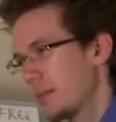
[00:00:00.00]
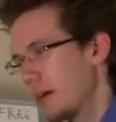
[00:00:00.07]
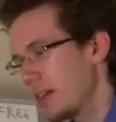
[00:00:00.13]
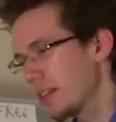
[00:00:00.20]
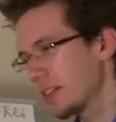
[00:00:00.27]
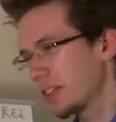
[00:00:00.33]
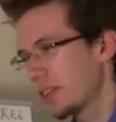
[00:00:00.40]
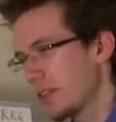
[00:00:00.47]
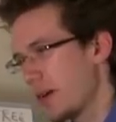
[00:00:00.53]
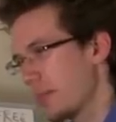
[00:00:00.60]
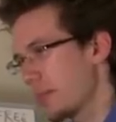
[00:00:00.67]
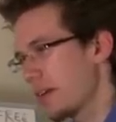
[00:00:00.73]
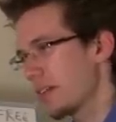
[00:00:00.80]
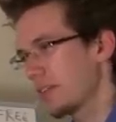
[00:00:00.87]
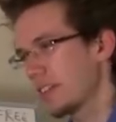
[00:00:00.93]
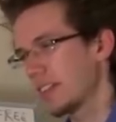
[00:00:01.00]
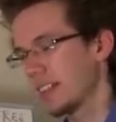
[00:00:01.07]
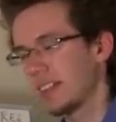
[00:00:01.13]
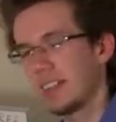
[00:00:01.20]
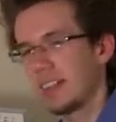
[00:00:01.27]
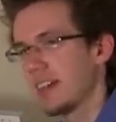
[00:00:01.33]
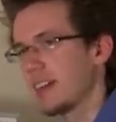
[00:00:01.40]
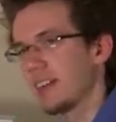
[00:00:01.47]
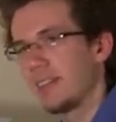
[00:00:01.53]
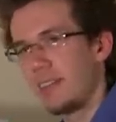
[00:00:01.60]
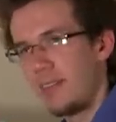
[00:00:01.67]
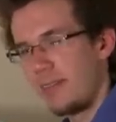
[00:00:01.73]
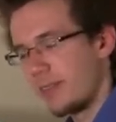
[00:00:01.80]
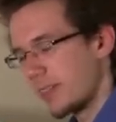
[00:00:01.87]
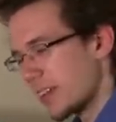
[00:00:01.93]
polish you up and everything. No,
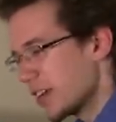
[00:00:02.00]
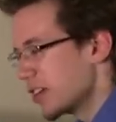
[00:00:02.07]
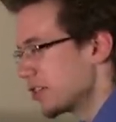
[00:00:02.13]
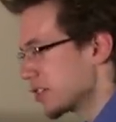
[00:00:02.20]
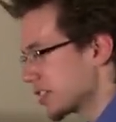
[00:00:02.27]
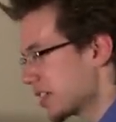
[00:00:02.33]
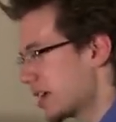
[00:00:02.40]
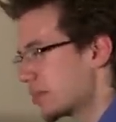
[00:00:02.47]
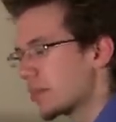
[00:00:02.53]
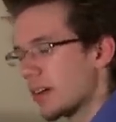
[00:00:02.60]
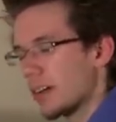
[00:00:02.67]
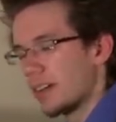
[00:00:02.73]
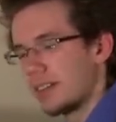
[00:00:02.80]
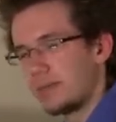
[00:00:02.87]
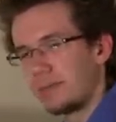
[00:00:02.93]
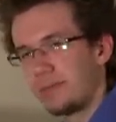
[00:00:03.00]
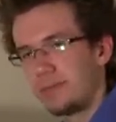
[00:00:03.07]
you just keep going.